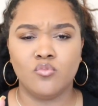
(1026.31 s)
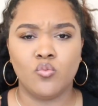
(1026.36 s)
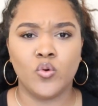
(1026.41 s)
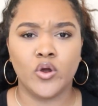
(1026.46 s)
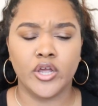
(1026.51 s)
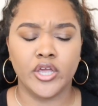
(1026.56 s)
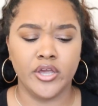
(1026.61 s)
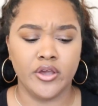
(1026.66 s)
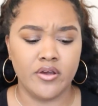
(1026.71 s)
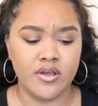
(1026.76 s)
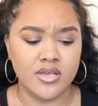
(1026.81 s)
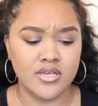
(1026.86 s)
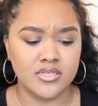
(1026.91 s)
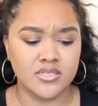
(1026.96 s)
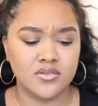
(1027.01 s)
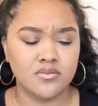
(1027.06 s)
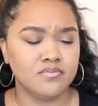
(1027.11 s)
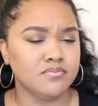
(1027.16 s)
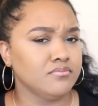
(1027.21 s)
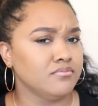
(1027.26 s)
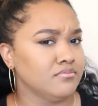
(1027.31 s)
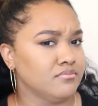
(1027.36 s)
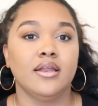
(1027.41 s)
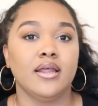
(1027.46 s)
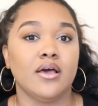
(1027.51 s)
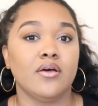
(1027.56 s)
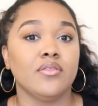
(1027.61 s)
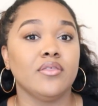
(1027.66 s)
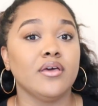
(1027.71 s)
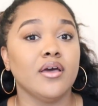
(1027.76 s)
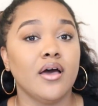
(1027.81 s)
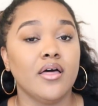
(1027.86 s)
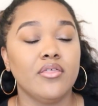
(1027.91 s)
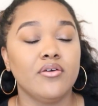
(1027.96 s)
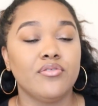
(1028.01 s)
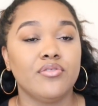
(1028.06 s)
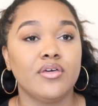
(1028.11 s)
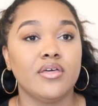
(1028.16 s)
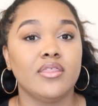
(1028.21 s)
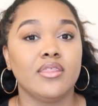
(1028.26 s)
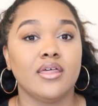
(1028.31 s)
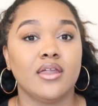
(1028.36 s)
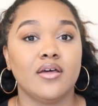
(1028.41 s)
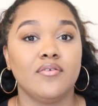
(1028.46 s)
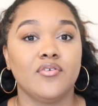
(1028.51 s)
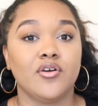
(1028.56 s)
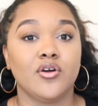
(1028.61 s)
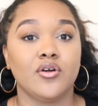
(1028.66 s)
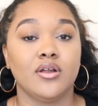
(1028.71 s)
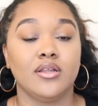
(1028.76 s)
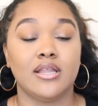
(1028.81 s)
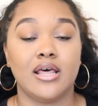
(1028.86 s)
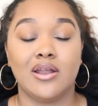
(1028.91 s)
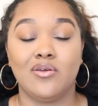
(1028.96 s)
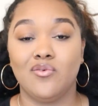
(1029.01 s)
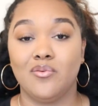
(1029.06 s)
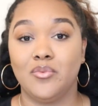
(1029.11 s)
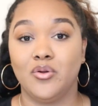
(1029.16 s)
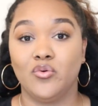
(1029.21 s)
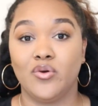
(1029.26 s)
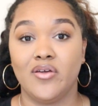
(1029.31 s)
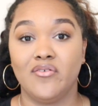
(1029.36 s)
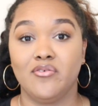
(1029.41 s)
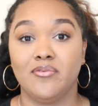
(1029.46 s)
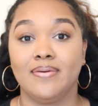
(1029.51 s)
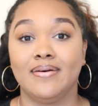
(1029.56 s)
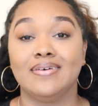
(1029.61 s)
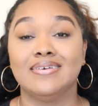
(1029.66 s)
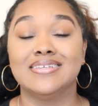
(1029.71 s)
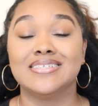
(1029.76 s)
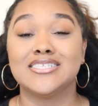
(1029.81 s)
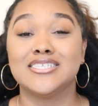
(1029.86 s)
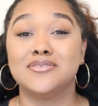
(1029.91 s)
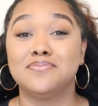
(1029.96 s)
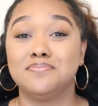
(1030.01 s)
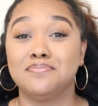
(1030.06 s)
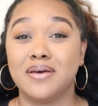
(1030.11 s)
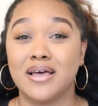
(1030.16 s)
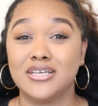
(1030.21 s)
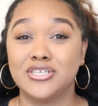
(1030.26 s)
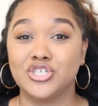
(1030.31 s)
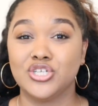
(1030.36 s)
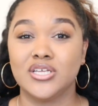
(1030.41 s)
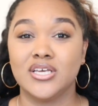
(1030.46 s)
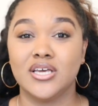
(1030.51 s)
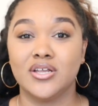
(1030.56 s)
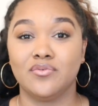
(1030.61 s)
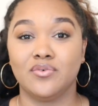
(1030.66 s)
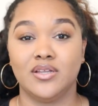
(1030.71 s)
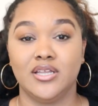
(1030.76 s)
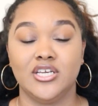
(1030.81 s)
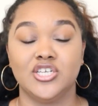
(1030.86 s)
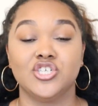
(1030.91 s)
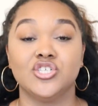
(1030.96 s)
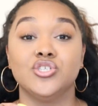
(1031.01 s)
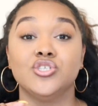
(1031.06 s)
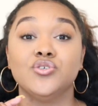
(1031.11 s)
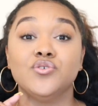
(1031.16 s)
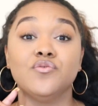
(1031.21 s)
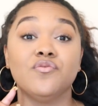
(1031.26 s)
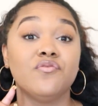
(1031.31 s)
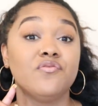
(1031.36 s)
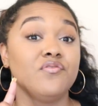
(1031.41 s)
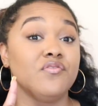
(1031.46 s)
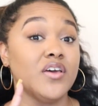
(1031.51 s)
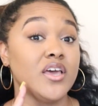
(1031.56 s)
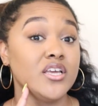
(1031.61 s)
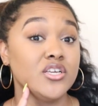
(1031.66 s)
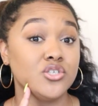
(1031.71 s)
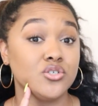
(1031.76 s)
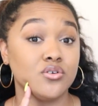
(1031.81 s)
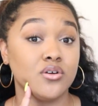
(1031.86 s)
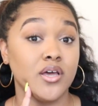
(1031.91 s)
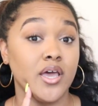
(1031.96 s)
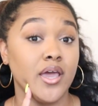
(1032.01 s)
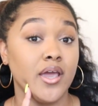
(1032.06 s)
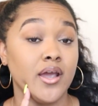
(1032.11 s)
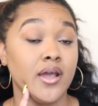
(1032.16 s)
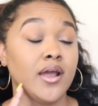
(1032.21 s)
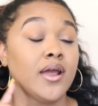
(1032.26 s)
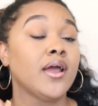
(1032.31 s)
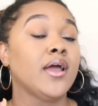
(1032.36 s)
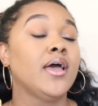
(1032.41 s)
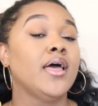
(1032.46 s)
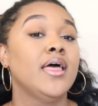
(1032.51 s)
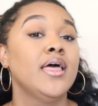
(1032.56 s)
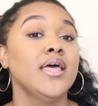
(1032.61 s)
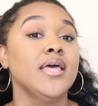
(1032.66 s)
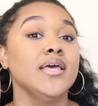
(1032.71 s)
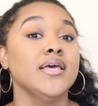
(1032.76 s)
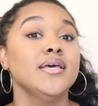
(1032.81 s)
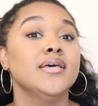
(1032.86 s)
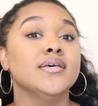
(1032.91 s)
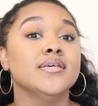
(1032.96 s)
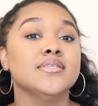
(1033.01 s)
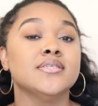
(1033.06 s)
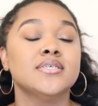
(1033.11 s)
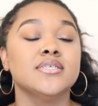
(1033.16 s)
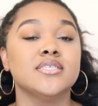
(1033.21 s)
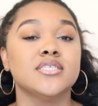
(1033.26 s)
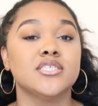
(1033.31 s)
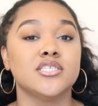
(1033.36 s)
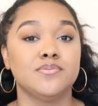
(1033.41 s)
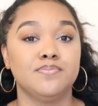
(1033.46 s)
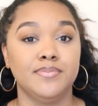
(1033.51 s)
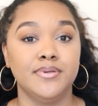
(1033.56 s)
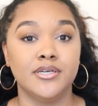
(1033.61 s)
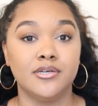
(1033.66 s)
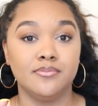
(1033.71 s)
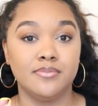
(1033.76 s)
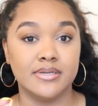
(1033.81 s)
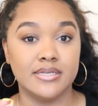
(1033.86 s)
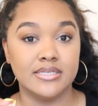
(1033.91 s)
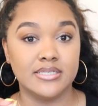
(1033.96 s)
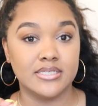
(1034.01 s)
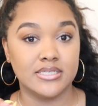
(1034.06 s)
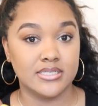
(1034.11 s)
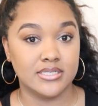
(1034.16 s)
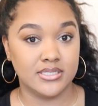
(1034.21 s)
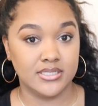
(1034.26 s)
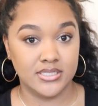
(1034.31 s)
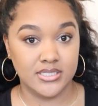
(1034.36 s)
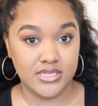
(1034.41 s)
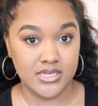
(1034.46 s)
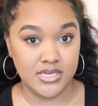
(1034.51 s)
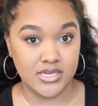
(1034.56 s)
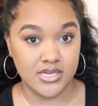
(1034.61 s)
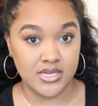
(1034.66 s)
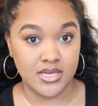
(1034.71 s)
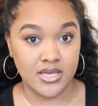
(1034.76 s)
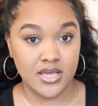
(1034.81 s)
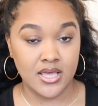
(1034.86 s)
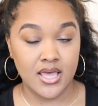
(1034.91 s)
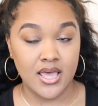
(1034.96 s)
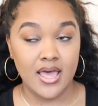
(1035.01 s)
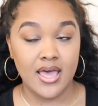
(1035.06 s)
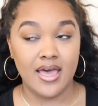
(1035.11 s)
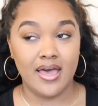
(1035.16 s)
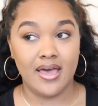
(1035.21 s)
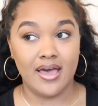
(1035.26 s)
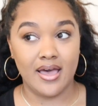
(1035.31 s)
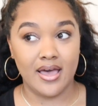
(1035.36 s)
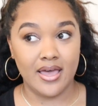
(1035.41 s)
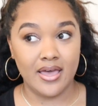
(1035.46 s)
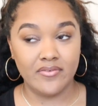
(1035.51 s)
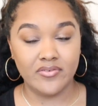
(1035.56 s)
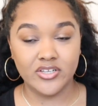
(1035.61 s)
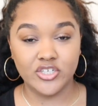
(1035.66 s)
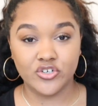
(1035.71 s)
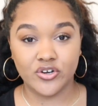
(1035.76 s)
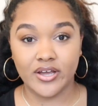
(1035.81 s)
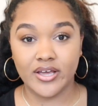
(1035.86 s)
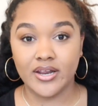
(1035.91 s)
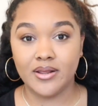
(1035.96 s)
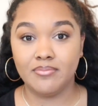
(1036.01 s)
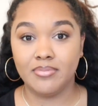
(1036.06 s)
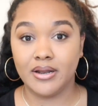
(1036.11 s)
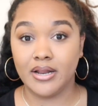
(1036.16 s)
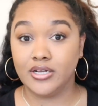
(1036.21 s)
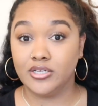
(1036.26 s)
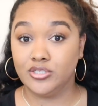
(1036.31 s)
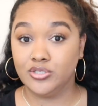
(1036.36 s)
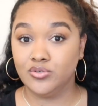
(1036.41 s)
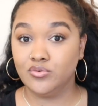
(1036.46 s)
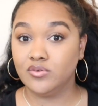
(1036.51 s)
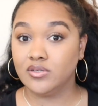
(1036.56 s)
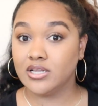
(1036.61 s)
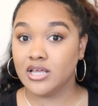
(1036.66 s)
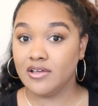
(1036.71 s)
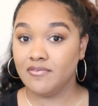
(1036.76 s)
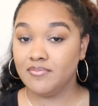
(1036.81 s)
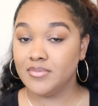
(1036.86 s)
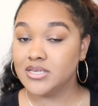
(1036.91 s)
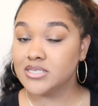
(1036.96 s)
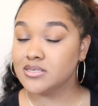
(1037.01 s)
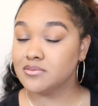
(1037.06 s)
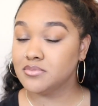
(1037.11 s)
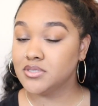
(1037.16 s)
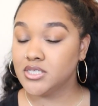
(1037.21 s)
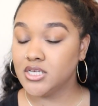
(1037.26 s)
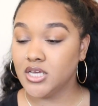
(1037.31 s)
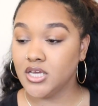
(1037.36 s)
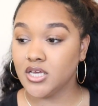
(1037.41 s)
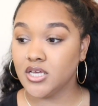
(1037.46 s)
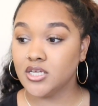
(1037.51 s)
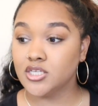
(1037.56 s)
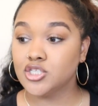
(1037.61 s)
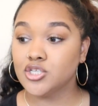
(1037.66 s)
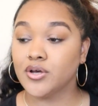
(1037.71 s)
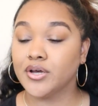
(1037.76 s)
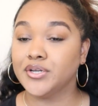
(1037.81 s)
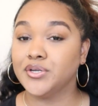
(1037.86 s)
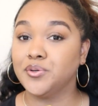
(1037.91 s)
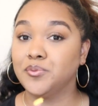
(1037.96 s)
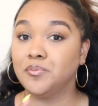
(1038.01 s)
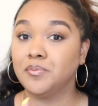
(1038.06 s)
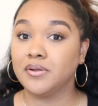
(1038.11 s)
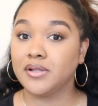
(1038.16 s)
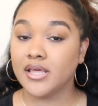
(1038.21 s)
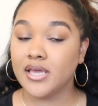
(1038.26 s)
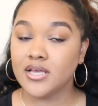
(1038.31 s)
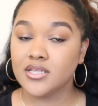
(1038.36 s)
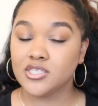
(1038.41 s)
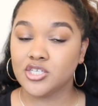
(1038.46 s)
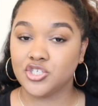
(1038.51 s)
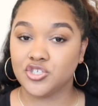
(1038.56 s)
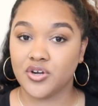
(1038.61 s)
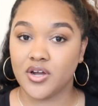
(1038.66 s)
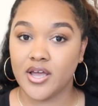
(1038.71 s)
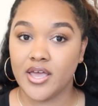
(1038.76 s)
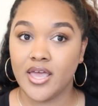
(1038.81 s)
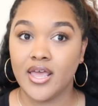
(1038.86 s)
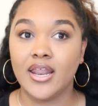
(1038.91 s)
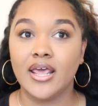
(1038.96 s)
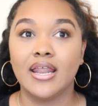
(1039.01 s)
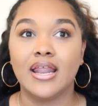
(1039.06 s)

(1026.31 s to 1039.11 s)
We're curious. Now, the other thing that I've heard a lot of women rave about, especially in relation to facial hair, is spearmint tea. I haven't tried it, but I do love me some tea, so I do plan to try it.